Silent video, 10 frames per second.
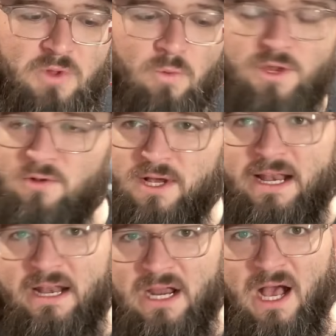when you're
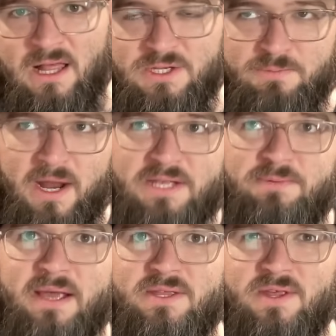looking at a college
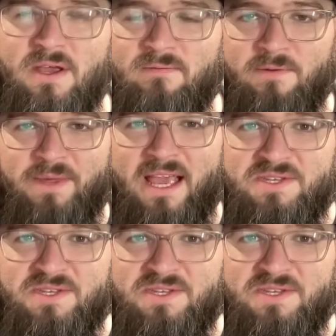prospect and they come from the